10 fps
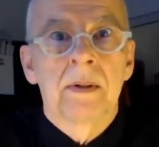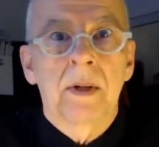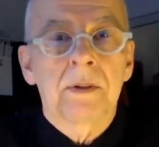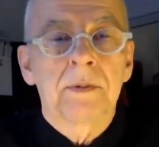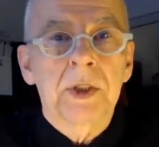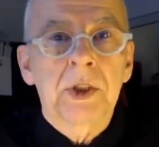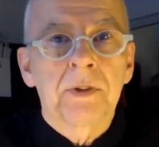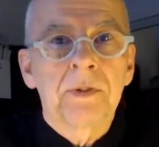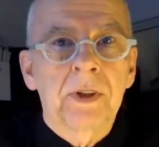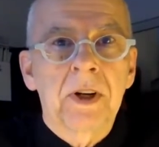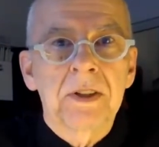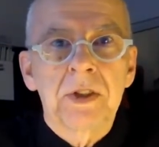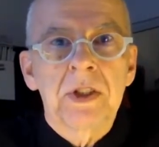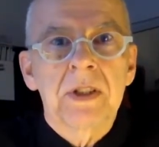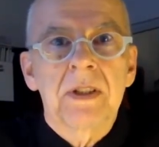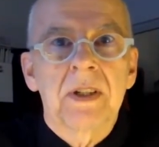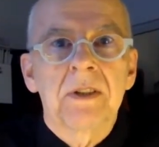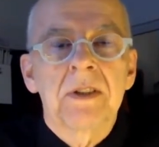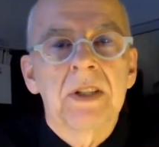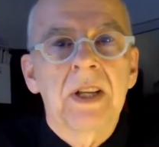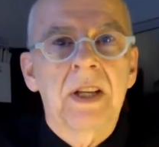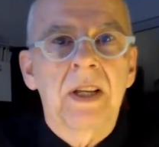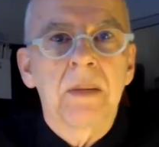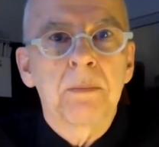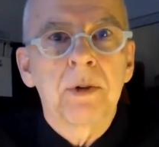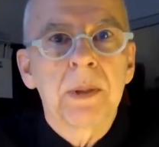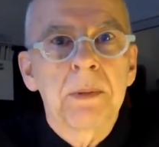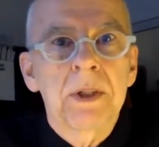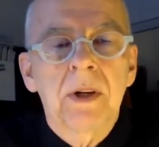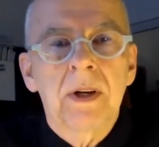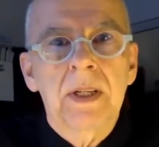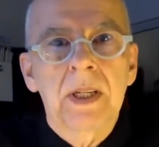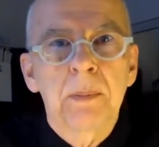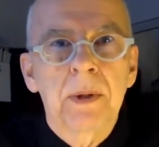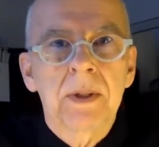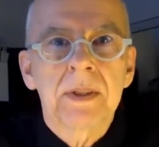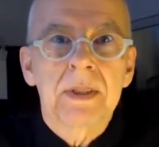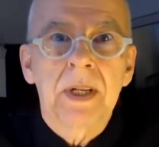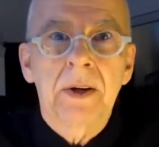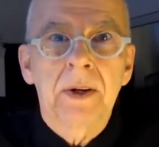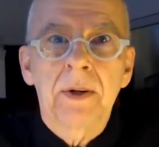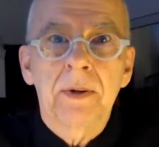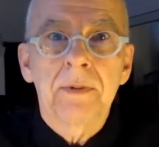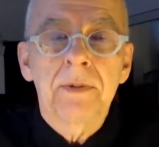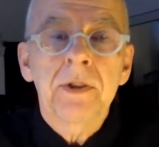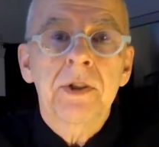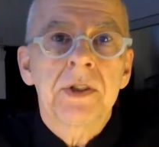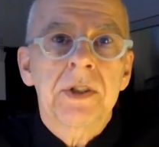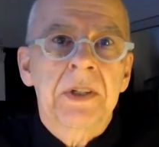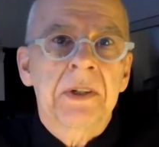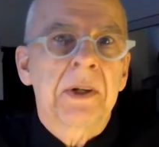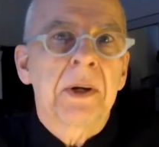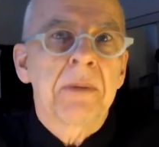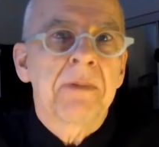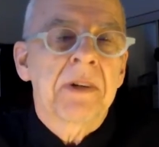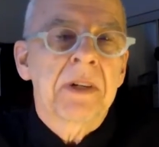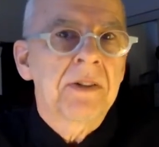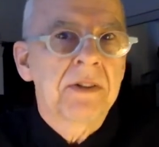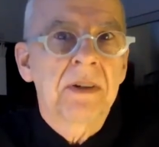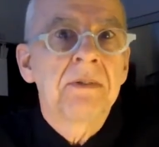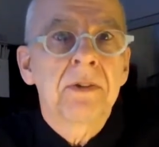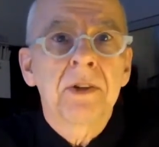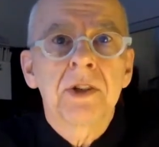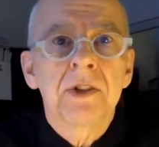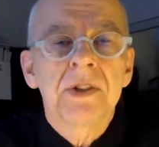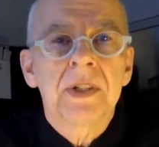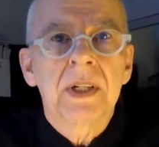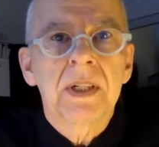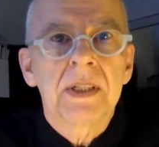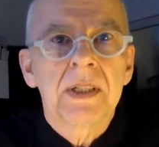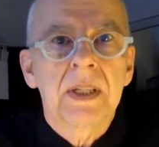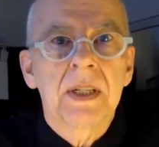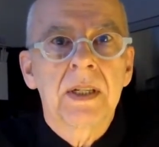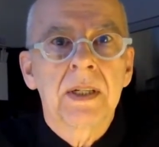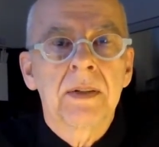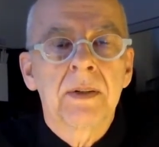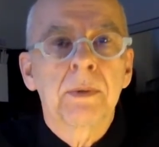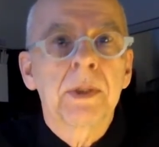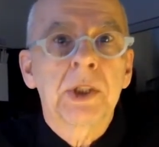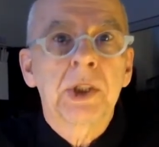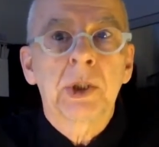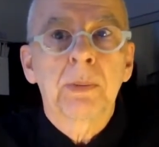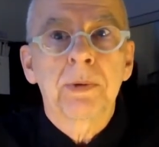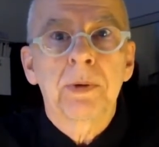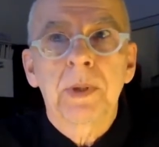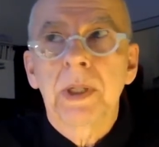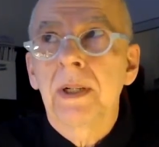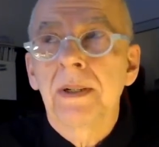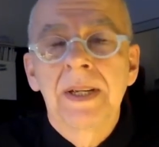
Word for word: Dr. Fisher, fearologist here today. I'm going to be talking about a scenario, a future scenario. I'm very interested in future studies and the relationship between